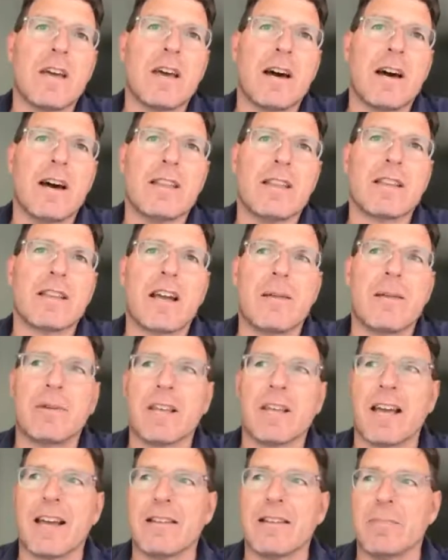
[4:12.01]
the
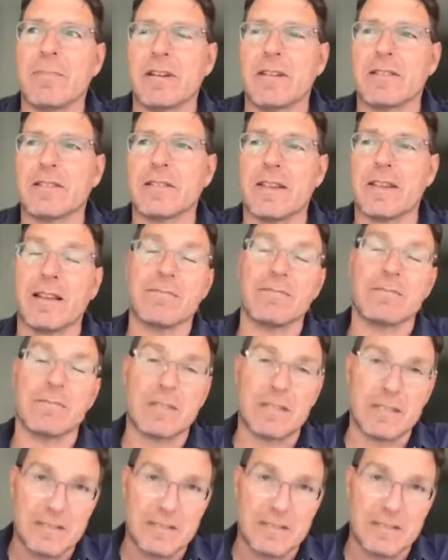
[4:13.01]
company I'd built and